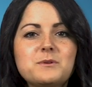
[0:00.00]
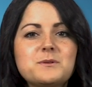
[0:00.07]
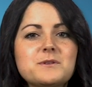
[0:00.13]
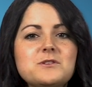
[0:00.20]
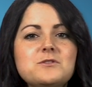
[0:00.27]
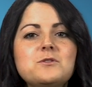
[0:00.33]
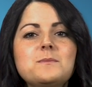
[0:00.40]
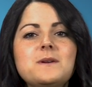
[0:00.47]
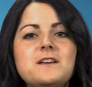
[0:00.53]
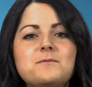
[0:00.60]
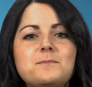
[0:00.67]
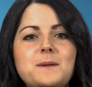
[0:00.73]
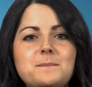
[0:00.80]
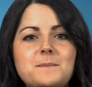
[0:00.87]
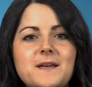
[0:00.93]
which would normally
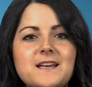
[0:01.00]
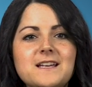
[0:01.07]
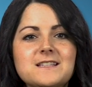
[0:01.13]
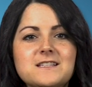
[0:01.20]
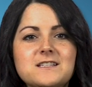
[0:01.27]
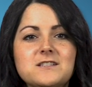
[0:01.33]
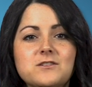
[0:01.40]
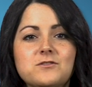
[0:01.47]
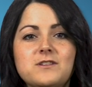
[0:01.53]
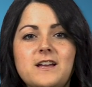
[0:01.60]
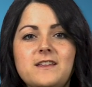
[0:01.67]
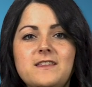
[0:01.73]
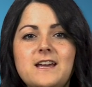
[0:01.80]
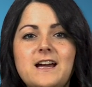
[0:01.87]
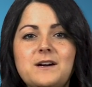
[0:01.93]
have been pierced to
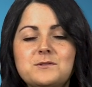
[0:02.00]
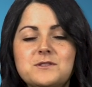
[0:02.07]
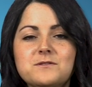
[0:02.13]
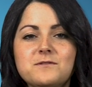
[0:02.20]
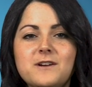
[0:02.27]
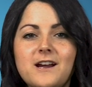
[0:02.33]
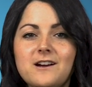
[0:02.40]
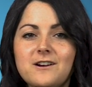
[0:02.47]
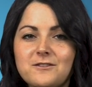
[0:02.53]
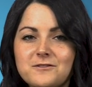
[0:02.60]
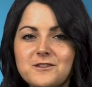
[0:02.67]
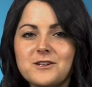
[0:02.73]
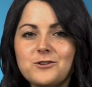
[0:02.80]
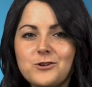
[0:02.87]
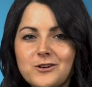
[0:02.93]
create the outer ring
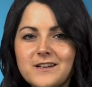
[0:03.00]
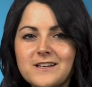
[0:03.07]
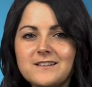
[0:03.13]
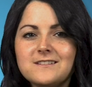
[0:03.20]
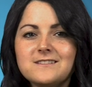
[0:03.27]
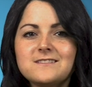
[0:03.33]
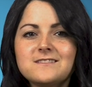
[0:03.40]
of the coin.